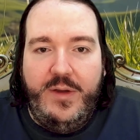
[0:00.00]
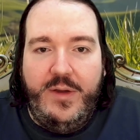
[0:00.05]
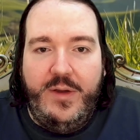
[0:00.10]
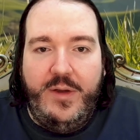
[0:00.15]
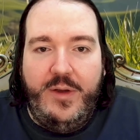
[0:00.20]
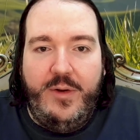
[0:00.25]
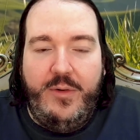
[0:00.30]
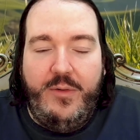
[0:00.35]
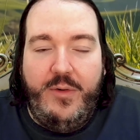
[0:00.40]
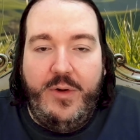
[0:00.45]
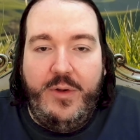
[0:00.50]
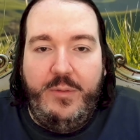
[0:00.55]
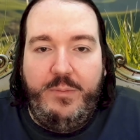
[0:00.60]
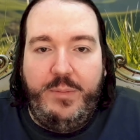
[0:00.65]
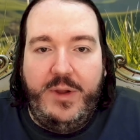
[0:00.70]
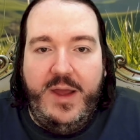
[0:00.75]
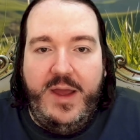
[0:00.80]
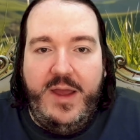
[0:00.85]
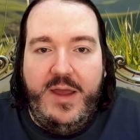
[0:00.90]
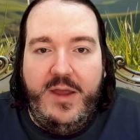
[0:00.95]

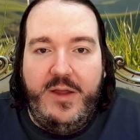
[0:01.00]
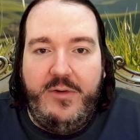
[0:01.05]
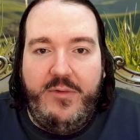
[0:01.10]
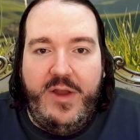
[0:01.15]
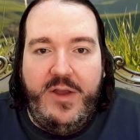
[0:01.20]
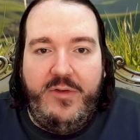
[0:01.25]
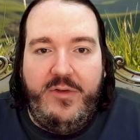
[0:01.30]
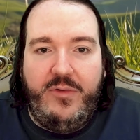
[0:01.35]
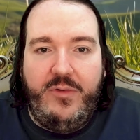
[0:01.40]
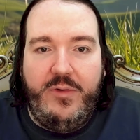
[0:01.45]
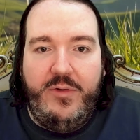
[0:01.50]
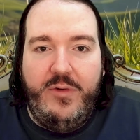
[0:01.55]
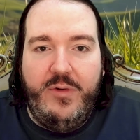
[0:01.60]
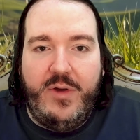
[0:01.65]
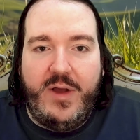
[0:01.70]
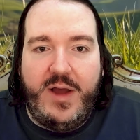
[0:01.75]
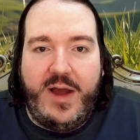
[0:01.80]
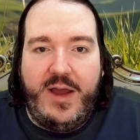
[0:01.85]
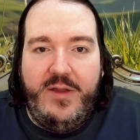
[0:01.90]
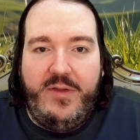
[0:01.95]
roleplay and raise to
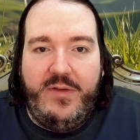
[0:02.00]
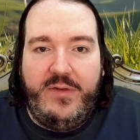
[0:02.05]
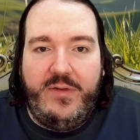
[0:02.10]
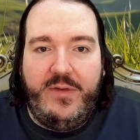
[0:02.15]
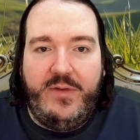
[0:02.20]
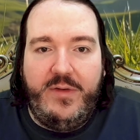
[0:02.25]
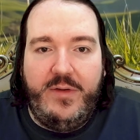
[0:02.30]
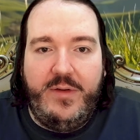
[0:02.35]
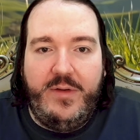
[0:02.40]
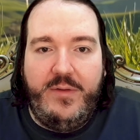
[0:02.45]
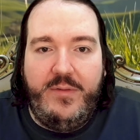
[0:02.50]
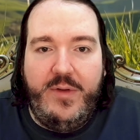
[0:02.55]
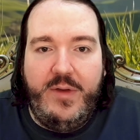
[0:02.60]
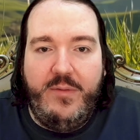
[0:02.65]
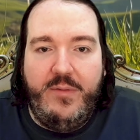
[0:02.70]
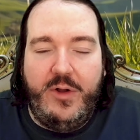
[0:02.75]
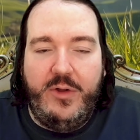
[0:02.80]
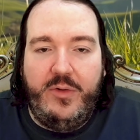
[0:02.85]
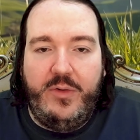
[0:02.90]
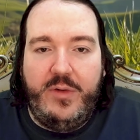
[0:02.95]
new heights, we
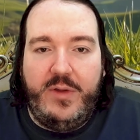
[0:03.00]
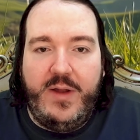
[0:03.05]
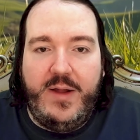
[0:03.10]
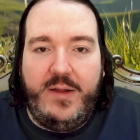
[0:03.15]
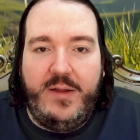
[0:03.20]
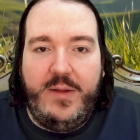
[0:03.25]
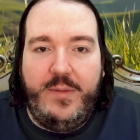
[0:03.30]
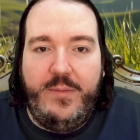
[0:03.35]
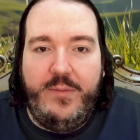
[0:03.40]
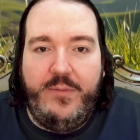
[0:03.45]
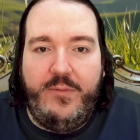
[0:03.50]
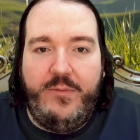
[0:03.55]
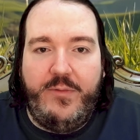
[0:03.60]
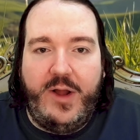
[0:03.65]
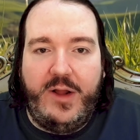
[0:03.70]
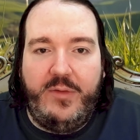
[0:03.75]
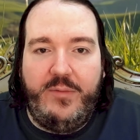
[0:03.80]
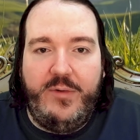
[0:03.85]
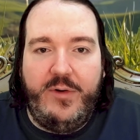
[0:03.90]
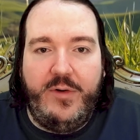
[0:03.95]
want to tell them
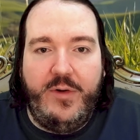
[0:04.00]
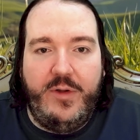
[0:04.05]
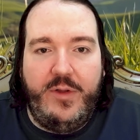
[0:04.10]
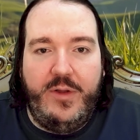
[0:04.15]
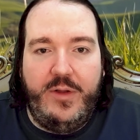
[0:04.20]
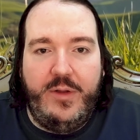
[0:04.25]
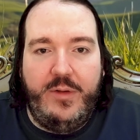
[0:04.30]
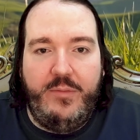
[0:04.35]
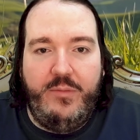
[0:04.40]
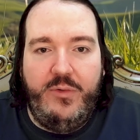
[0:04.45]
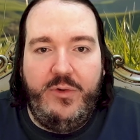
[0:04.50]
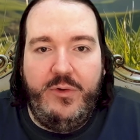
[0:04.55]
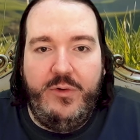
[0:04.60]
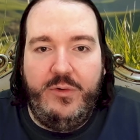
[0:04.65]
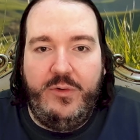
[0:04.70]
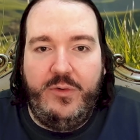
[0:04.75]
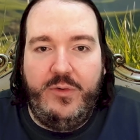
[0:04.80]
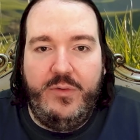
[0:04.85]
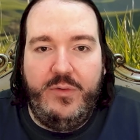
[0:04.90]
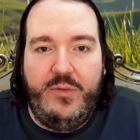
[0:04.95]
what we're gonna
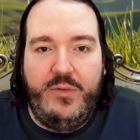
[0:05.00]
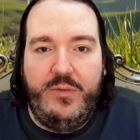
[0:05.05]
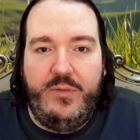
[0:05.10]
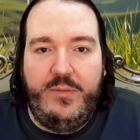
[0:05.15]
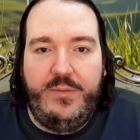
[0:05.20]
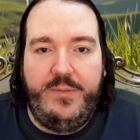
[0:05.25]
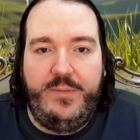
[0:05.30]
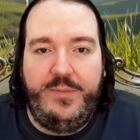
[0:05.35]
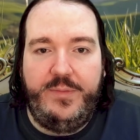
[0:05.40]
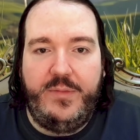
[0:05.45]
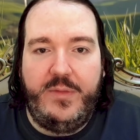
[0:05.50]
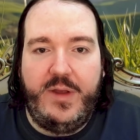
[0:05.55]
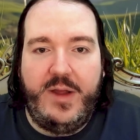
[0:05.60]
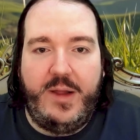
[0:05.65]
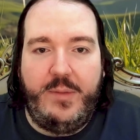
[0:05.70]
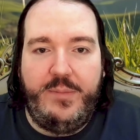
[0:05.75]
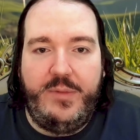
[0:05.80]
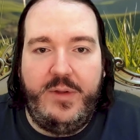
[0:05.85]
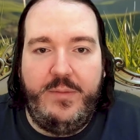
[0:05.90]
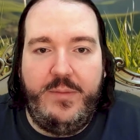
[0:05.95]
do to
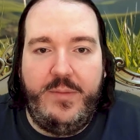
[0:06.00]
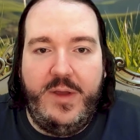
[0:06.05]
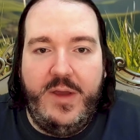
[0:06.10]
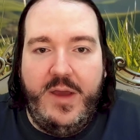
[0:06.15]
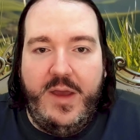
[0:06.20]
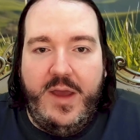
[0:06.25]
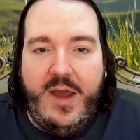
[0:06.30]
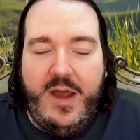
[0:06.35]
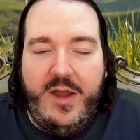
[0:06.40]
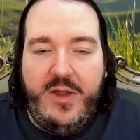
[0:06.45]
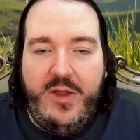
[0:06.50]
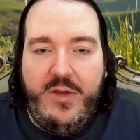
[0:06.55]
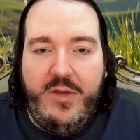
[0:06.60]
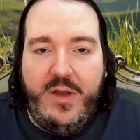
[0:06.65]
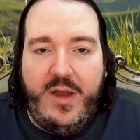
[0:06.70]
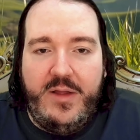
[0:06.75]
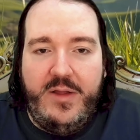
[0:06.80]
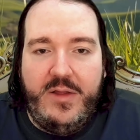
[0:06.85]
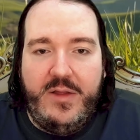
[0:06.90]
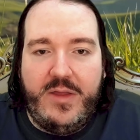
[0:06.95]
help them.
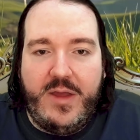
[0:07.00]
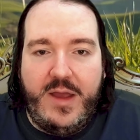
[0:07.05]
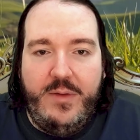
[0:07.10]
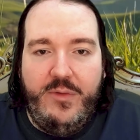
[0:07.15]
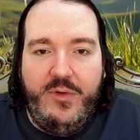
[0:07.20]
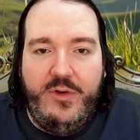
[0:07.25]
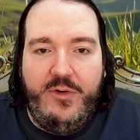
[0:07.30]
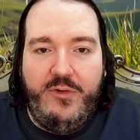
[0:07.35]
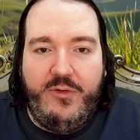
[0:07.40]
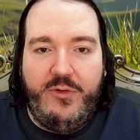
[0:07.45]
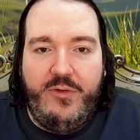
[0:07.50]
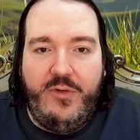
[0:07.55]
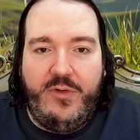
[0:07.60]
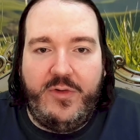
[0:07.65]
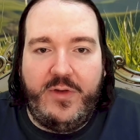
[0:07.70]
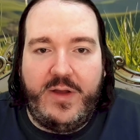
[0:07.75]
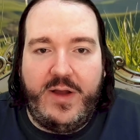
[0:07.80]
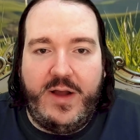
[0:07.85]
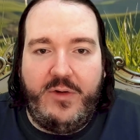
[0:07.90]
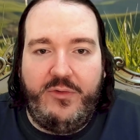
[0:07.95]
Anytime you
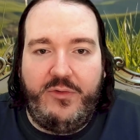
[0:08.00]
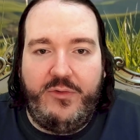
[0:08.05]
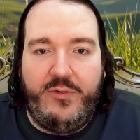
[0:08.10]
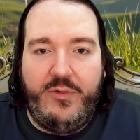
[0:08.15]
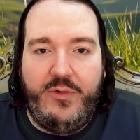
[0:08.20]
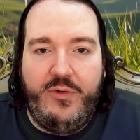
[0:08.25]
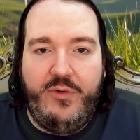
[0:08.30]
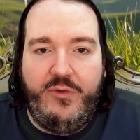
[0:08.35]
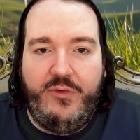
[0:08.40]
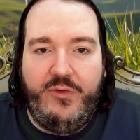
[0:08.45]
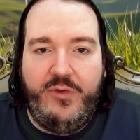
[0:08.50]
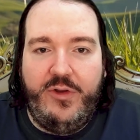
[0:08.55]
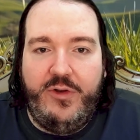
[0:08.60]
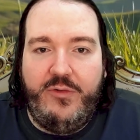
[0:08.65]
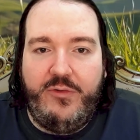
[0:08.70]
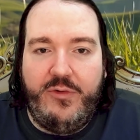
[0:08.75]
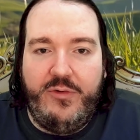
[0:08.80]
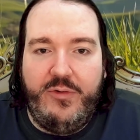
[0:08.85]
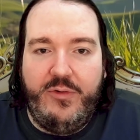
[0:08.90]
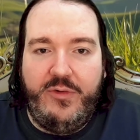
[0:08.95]
introduce a house rule, you should
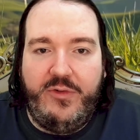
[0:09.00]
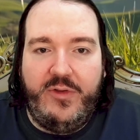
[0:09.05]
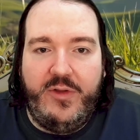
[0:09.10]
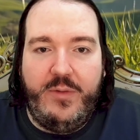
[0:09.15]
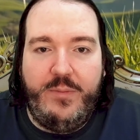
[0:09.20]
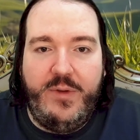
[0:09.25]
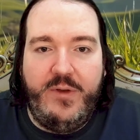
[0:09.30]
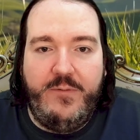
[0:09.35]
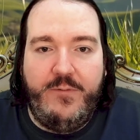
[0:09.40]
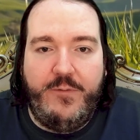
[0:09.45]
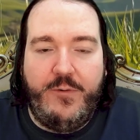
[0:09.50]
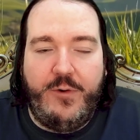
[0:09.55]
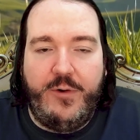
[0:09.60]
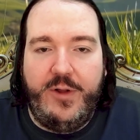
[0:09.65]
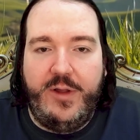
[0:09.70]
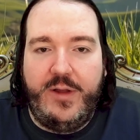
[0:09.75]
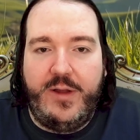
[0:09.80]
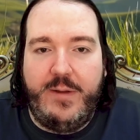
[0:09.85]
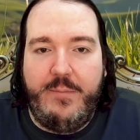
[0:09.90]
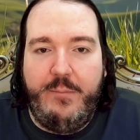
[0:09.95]
introduce it
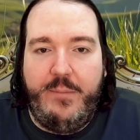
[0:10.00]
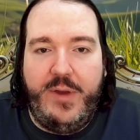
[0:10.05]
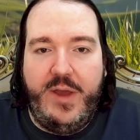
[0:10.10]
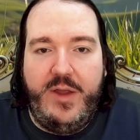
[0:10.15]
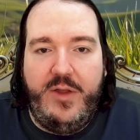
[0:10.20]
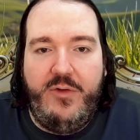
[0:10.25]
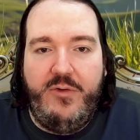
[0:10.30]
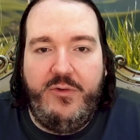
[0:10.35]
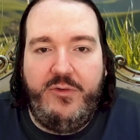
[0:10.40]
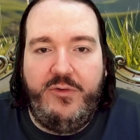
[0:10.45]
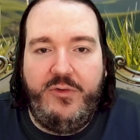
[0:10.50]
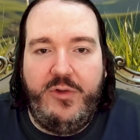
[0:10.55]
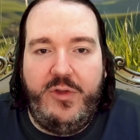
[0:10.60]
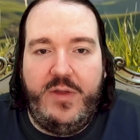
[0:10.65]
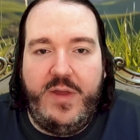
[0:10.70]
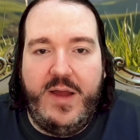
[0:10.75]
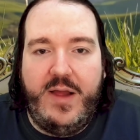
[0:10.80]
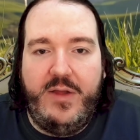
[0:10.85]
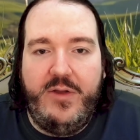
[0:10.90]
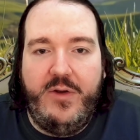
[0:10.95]
before the campaign. You
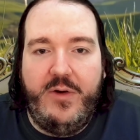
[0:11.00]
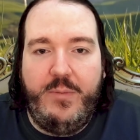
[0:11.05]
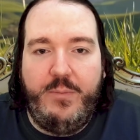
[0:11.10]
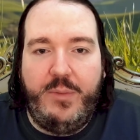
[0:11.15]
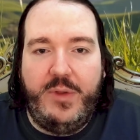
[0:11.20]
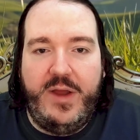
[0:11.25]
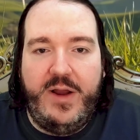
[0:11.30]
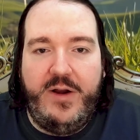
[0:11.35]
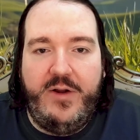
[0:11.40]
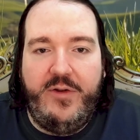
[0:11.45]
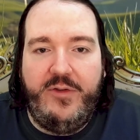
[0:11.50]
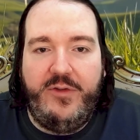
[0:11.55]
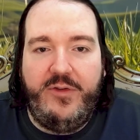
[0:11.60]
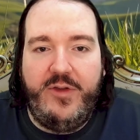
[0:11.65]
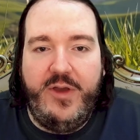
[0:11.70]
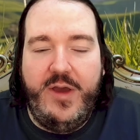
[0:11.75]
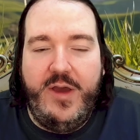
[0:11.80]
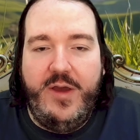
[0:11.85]
should tell your players